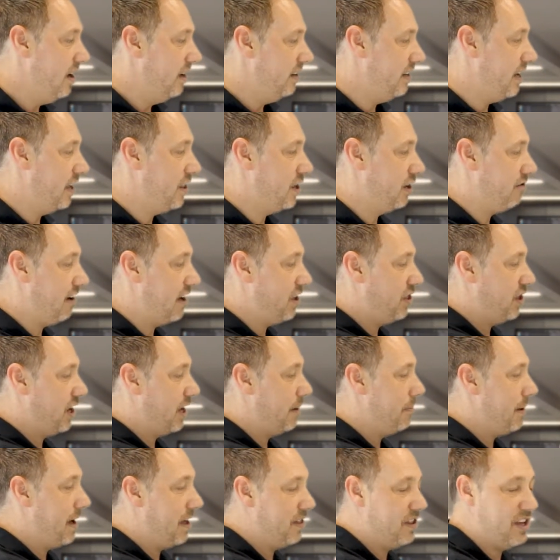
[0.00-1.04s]
Now, the great thing
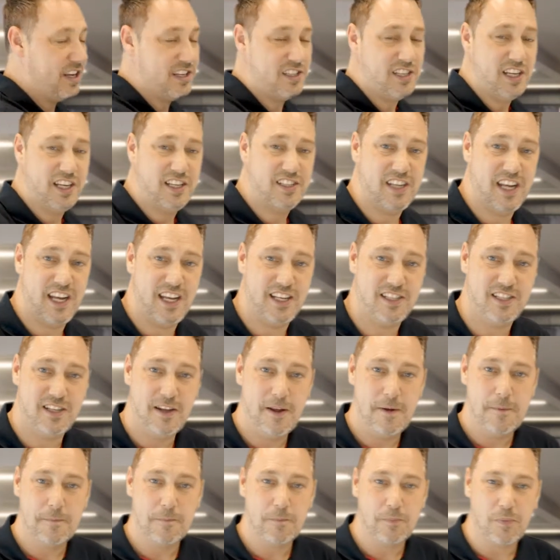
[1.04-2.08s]
about this is
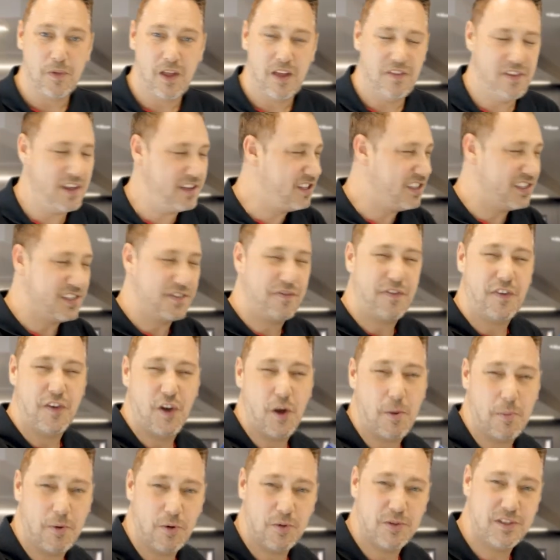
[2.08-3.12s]
this is a
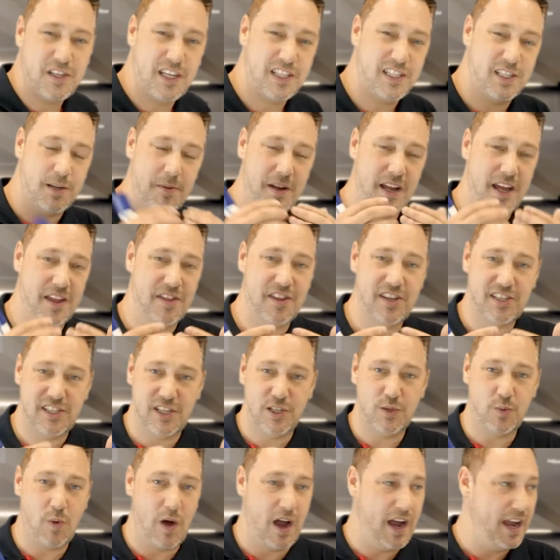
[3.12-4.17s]
phenomenal system, and this
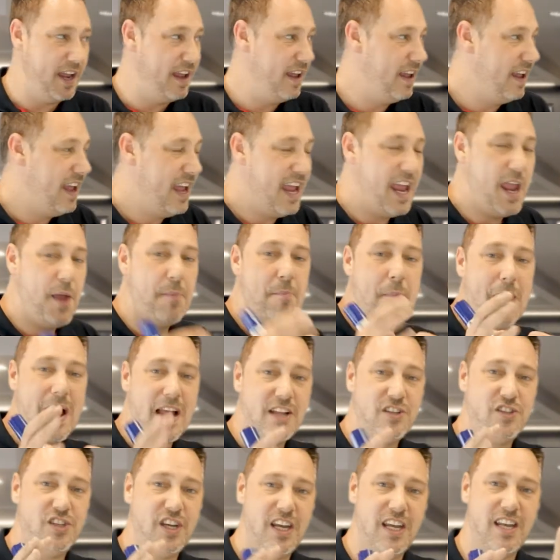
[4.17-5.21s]
is why.
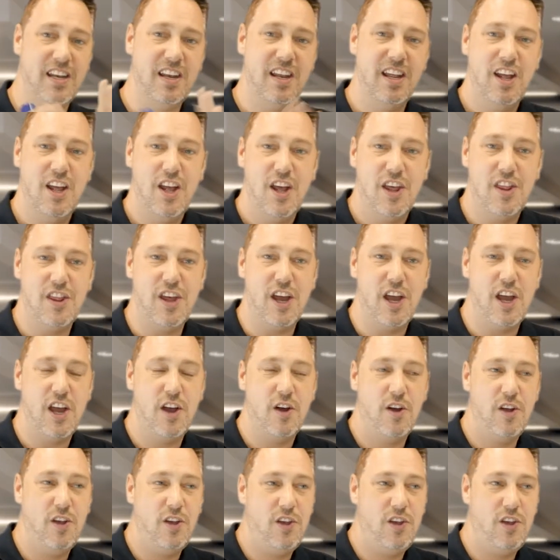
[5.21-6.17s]
Imagine that